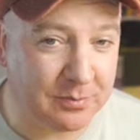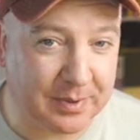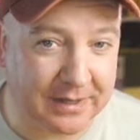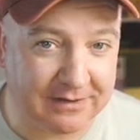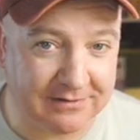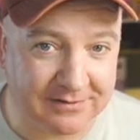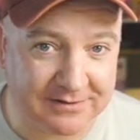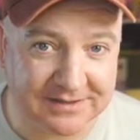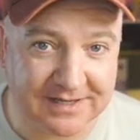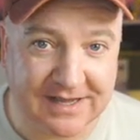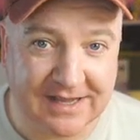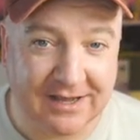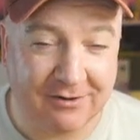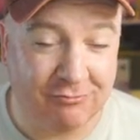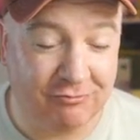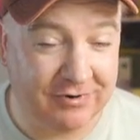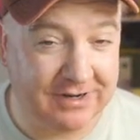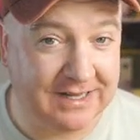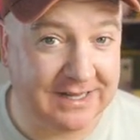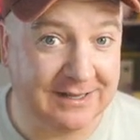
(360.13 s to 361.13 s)
build,
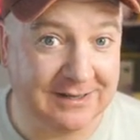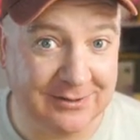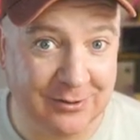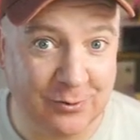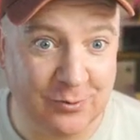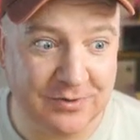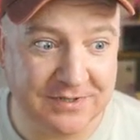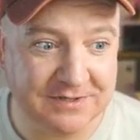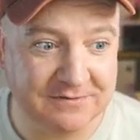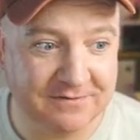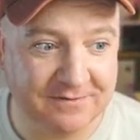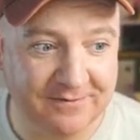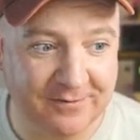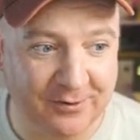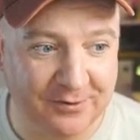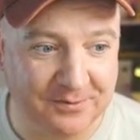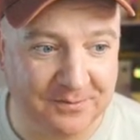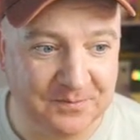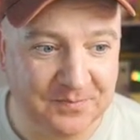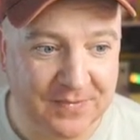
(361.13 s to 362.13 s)
really loads of
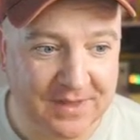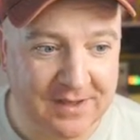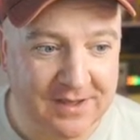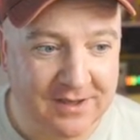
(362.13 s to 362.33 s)
fun.